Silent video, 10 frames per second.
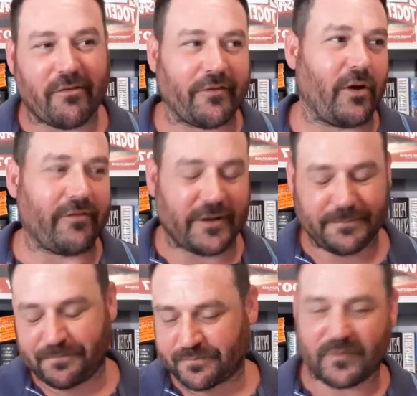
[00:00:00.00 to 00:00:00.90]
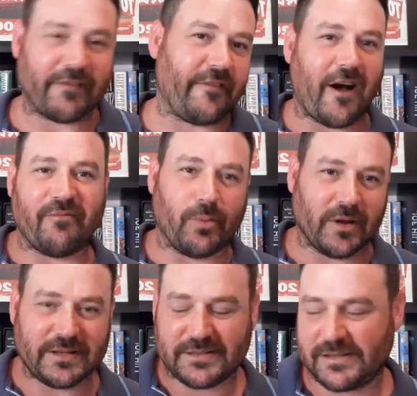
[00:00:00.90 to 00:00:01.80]
revolver, 5
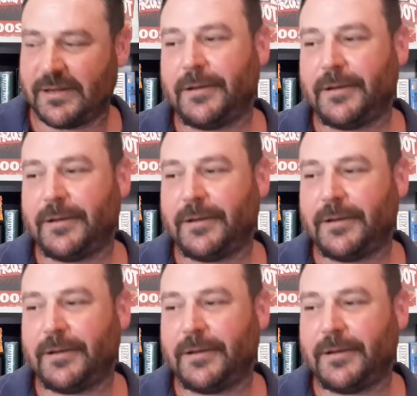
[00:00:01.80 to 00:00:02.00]
bullets.